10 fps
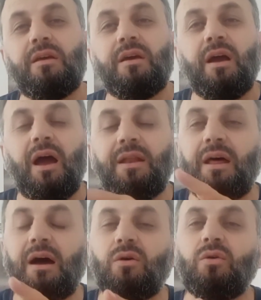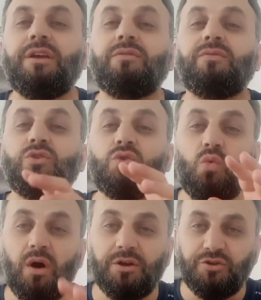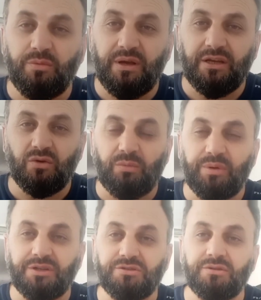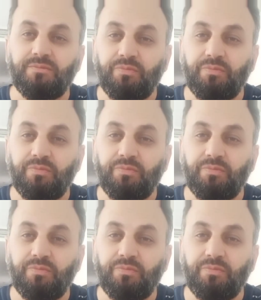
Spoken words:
And now if you want to make your picture